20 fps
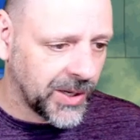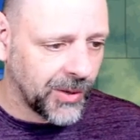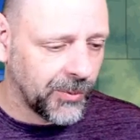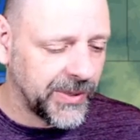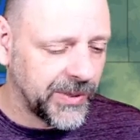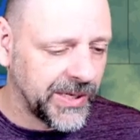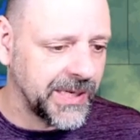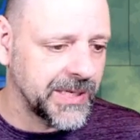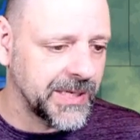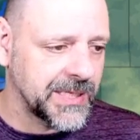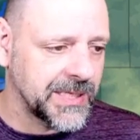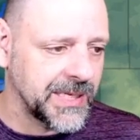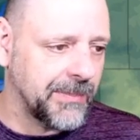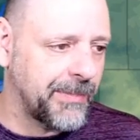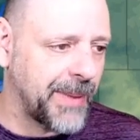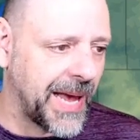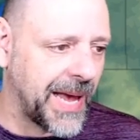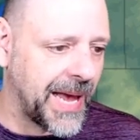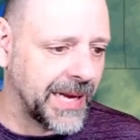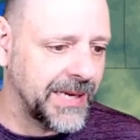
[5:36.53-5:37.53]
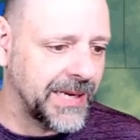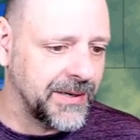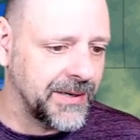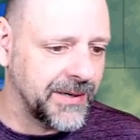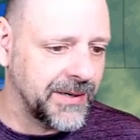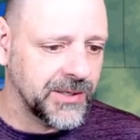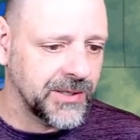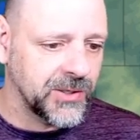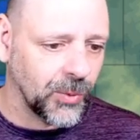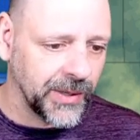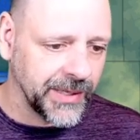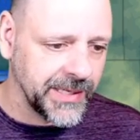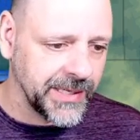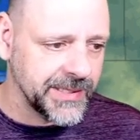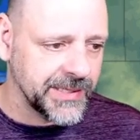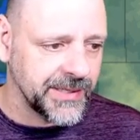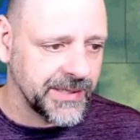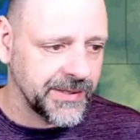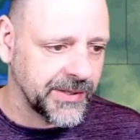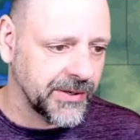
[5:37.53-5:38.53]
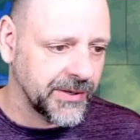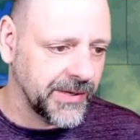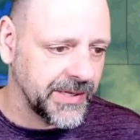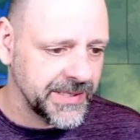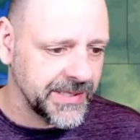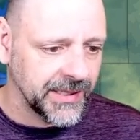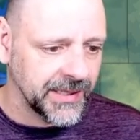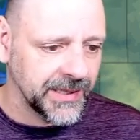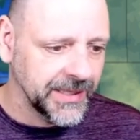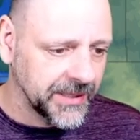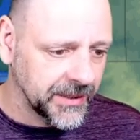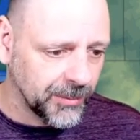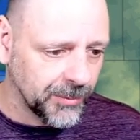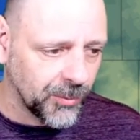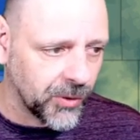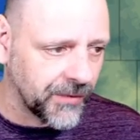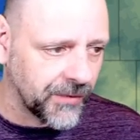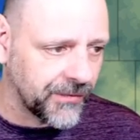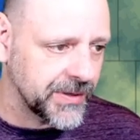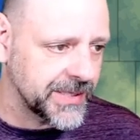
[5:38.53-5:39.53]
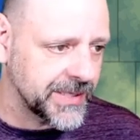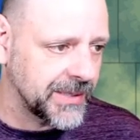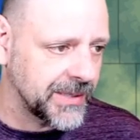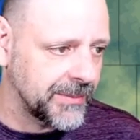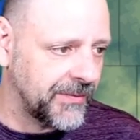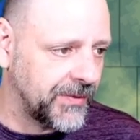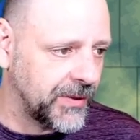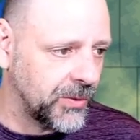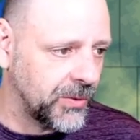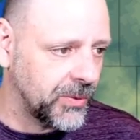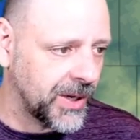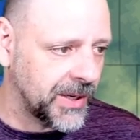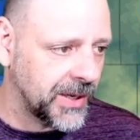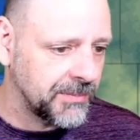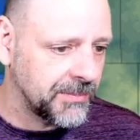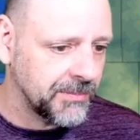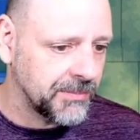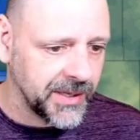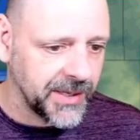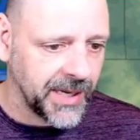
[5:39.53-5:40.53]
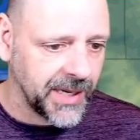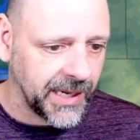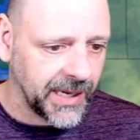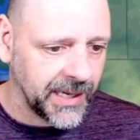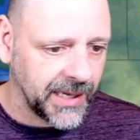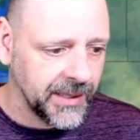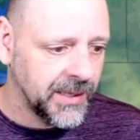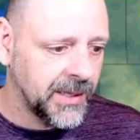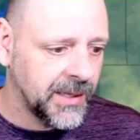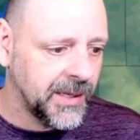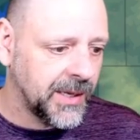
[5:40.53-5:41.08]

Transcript: We get back into the 20s and 30s, a little more for some of you on Monday,